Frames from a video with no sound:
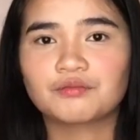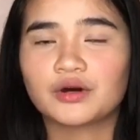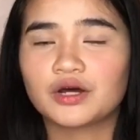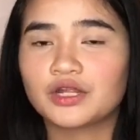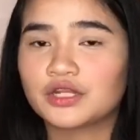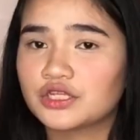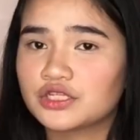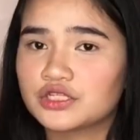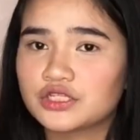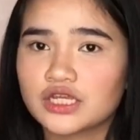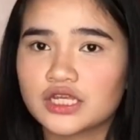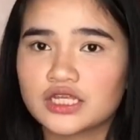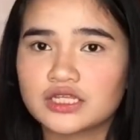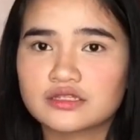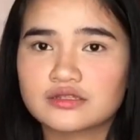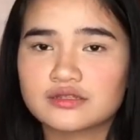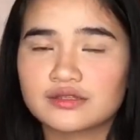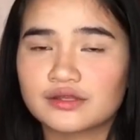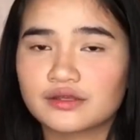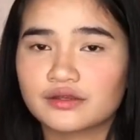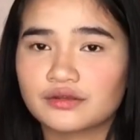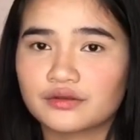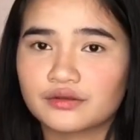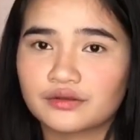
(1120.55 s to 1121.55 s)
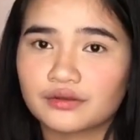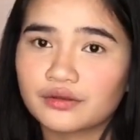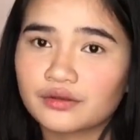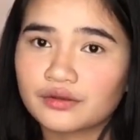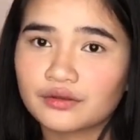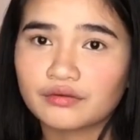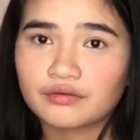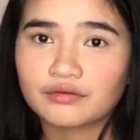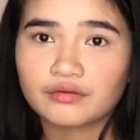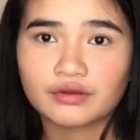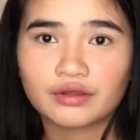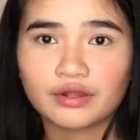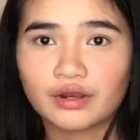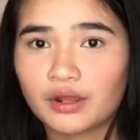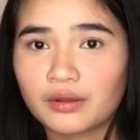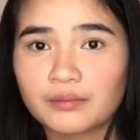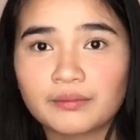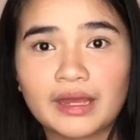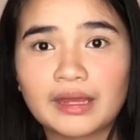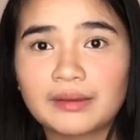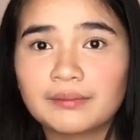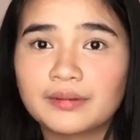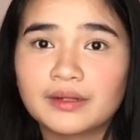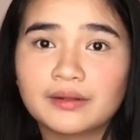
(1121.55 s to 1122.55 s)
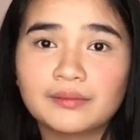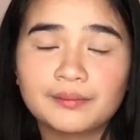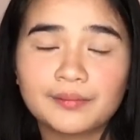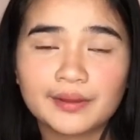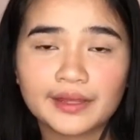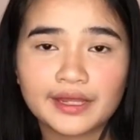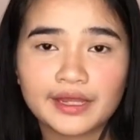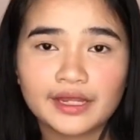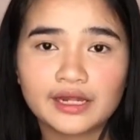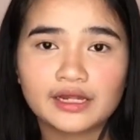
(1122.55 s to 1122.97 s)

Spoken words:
body chains look good on my build.